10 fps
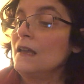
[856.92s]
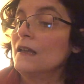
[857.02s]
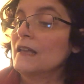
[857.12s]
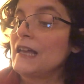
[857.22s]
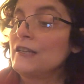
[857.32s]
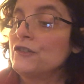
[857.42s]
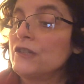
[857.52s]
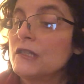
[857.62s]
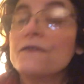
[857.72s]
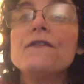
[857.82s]

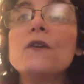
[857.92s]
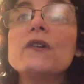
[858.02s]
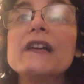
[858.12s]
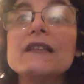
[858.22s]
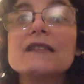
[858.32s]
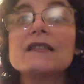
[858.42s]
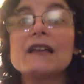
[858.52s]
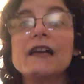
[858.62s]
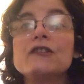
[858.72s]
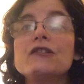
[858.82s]
conscious focus,
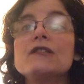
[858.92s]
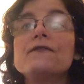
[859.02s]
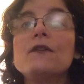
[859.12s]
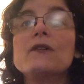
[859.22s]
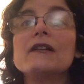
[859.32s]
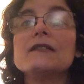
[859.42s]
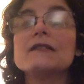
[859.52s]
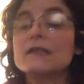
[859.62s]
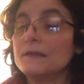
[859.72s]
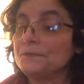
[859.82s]
conscious
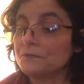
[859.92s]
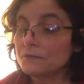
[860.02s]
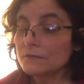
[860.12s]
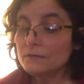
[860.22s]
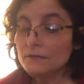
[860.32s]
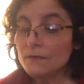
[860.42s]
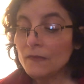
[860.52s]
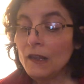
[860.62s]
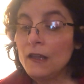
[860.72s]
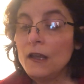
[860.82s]
focus.
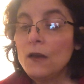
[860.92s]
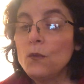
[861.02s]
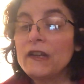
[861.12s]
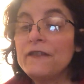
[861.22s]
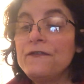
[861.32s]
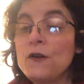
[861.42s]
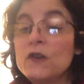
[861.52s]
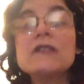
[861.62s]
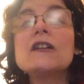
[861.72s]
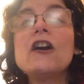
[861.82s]
What I
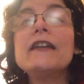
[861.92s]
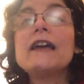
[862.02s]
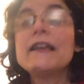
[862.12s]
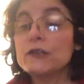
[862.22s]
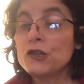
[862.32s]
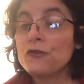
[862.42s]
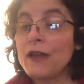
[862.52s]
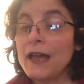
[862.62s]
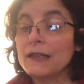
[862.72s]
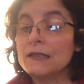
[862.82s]
focus on, I
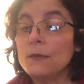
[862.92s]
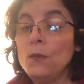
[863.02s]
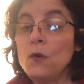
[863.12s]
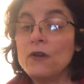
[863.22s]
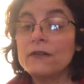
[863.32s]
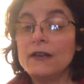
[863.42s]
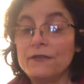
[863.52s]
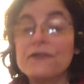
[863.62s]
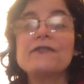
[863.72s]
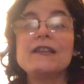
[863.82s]
attract more
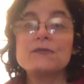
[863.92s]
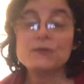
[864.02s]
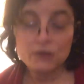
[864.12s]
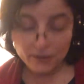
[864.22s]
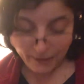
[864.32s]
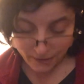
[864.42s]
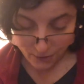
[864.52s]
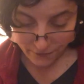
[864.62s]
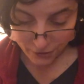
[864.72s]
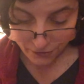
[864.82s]
of. That's what we're talking about,
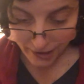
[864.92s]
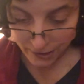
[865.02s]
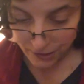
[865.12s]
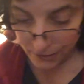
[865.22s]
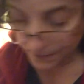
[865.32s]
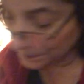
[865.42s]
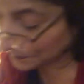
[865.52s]
law of attraction.